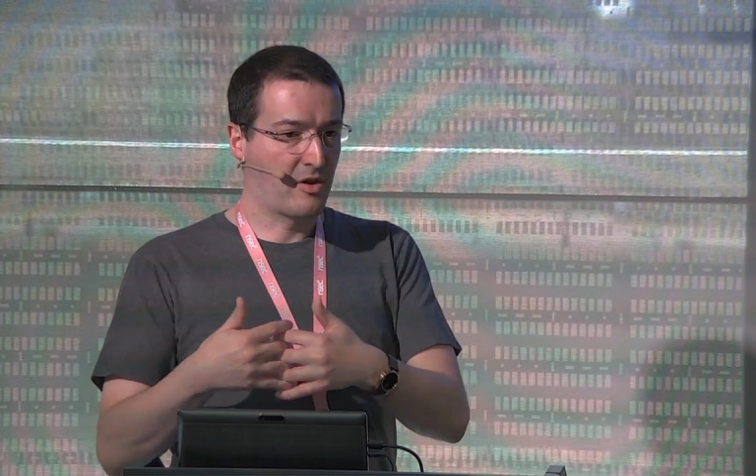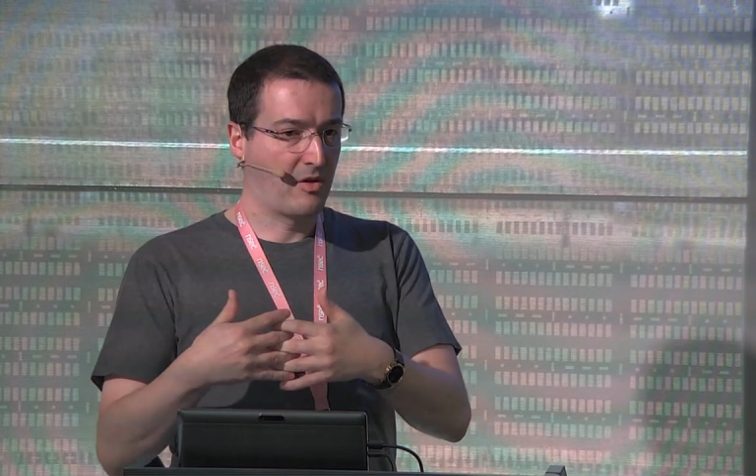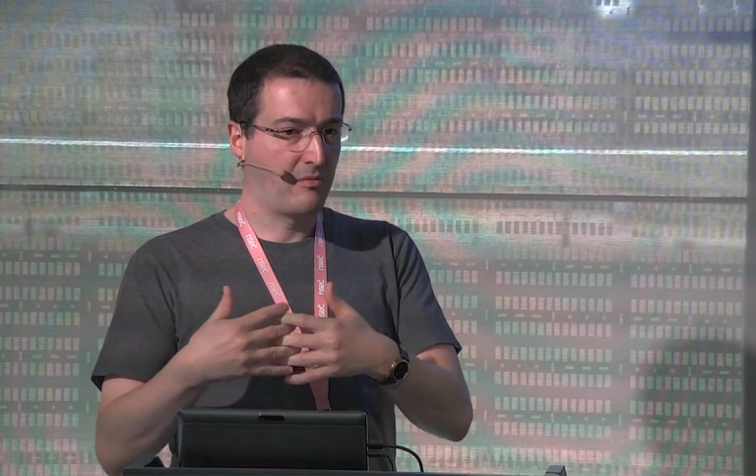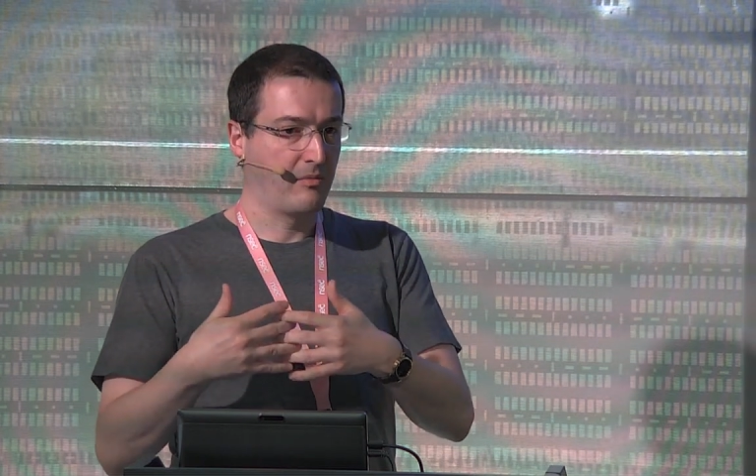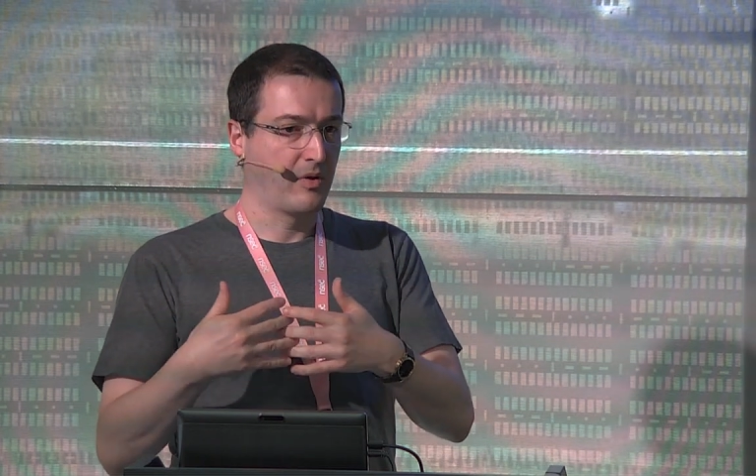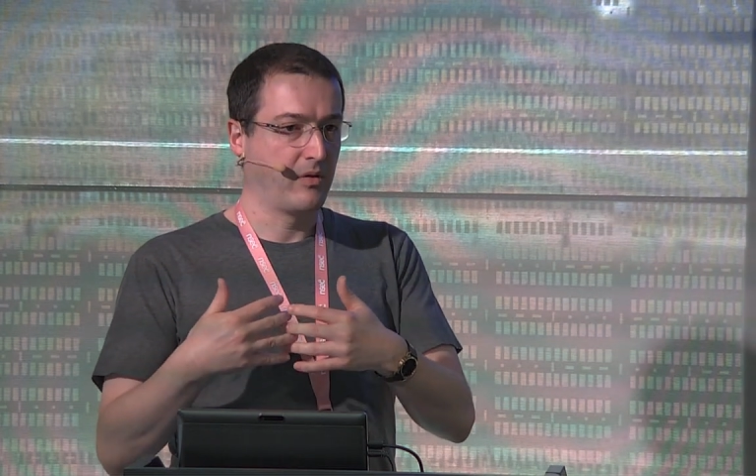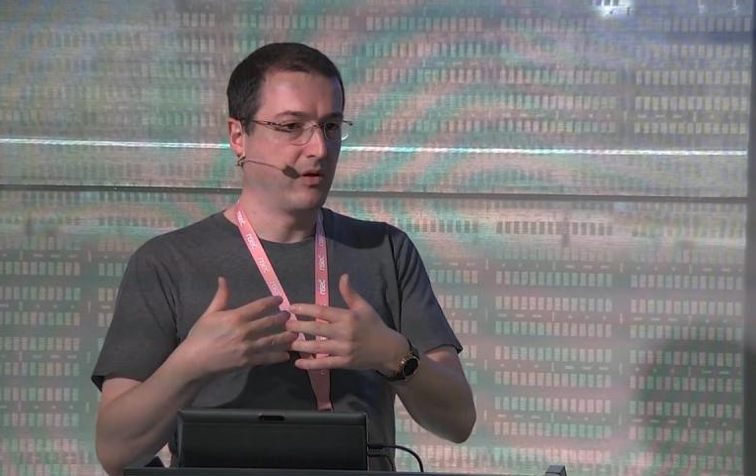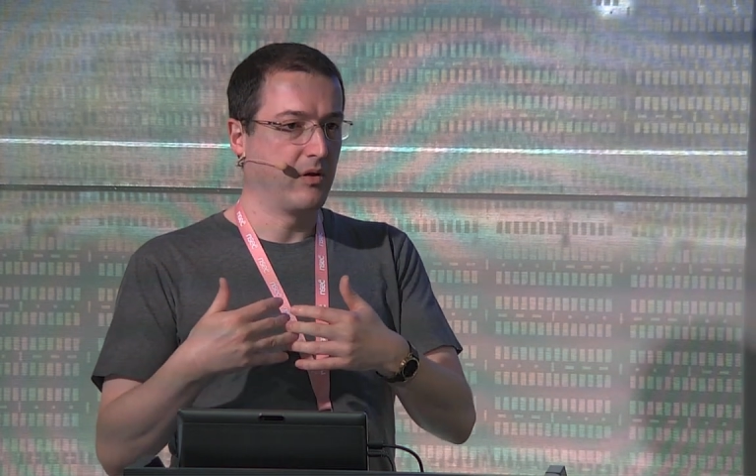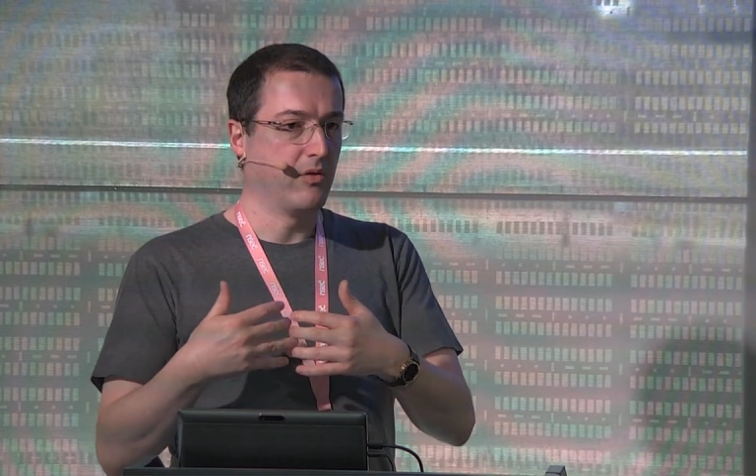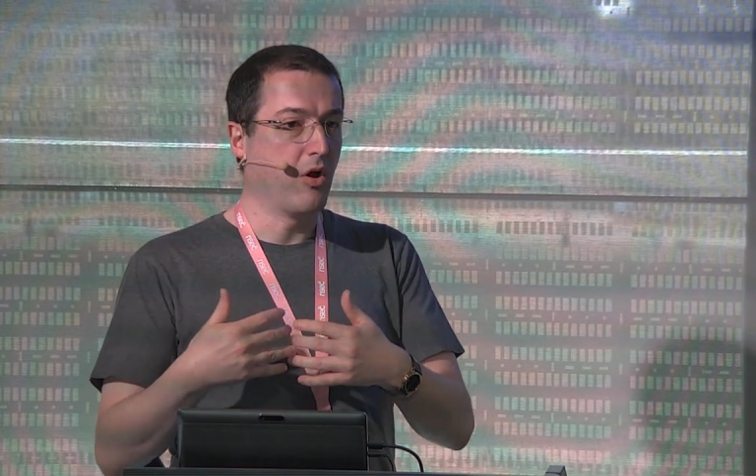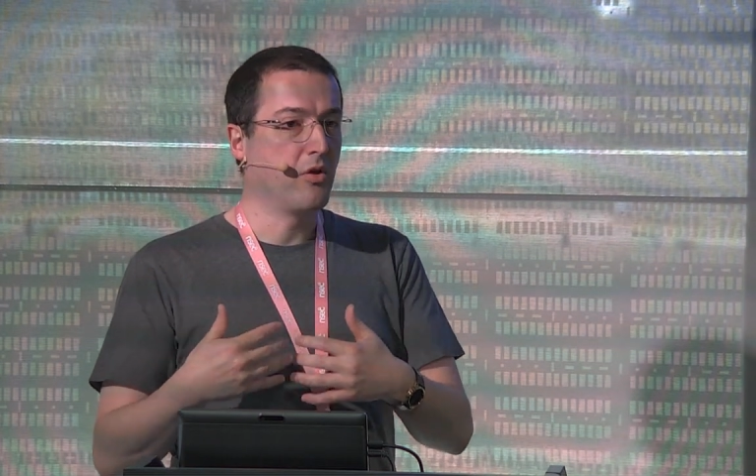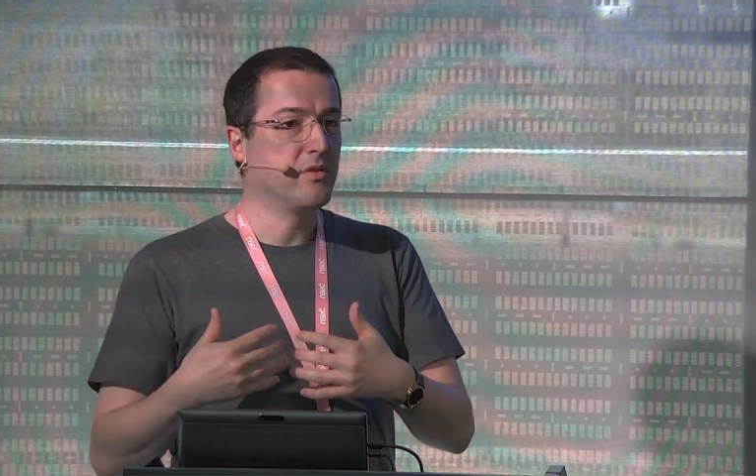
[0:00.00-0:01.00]
some
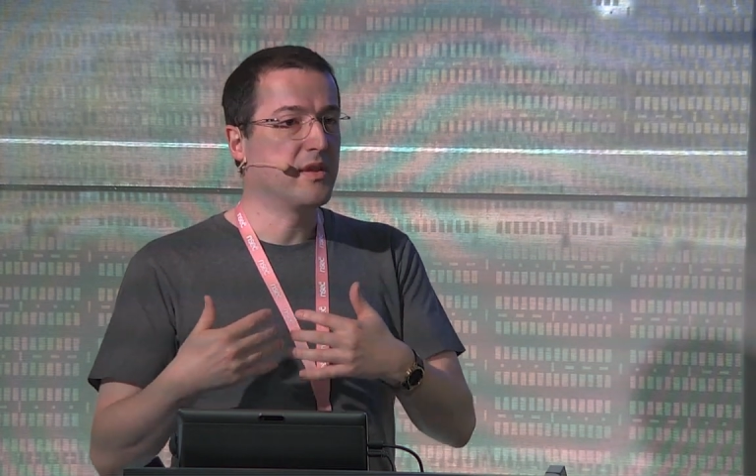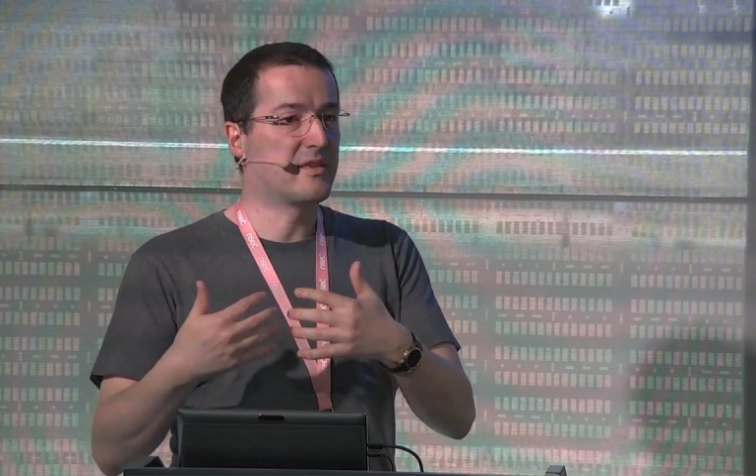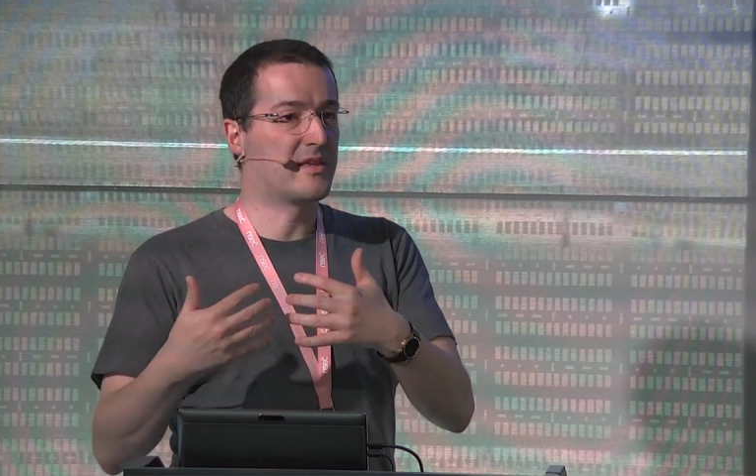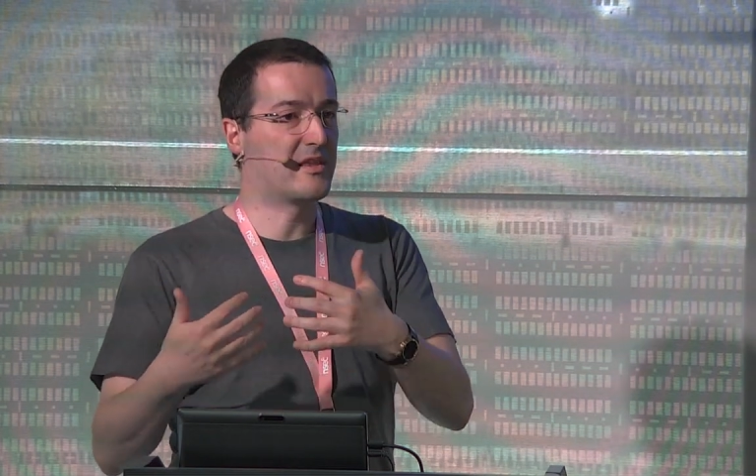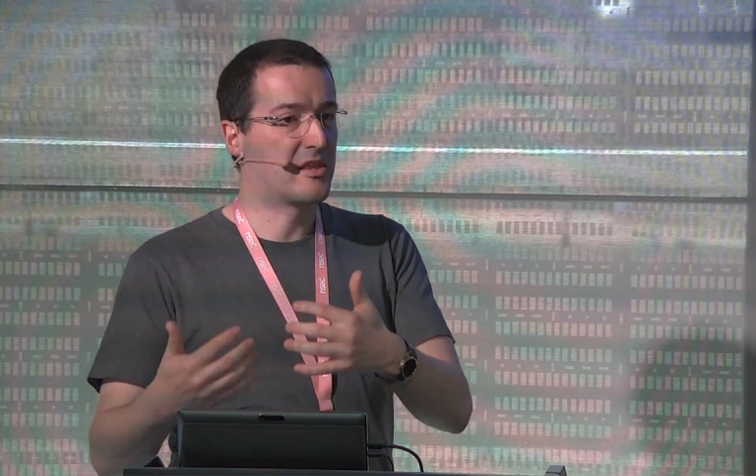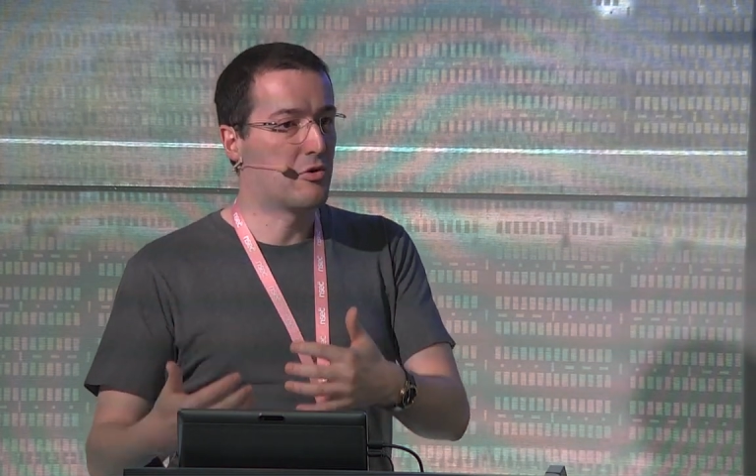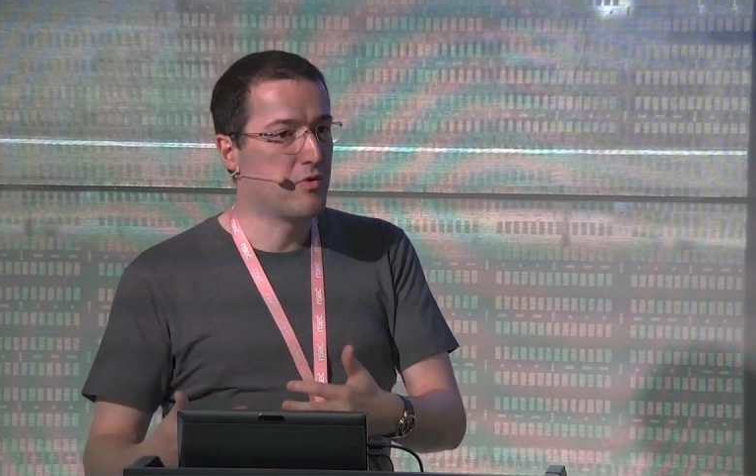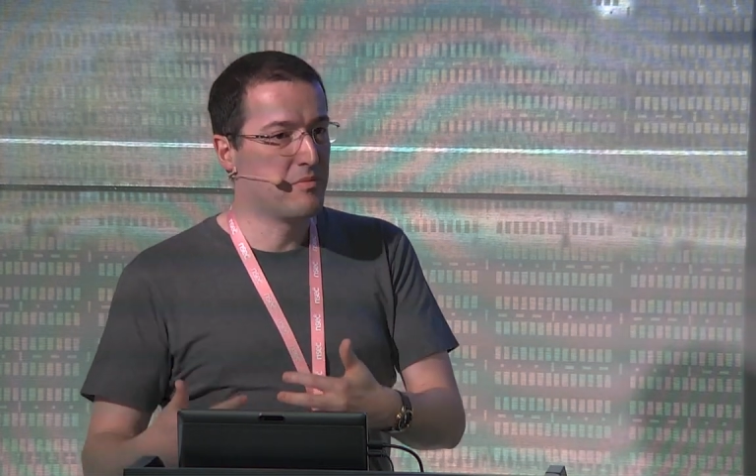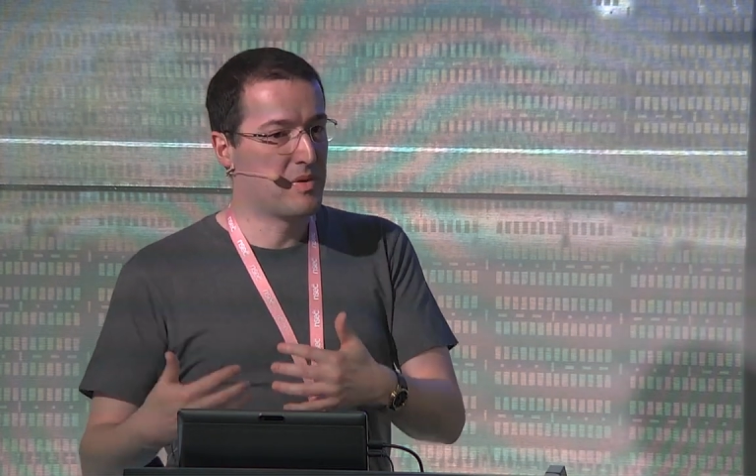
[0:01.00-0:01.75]
unnecessary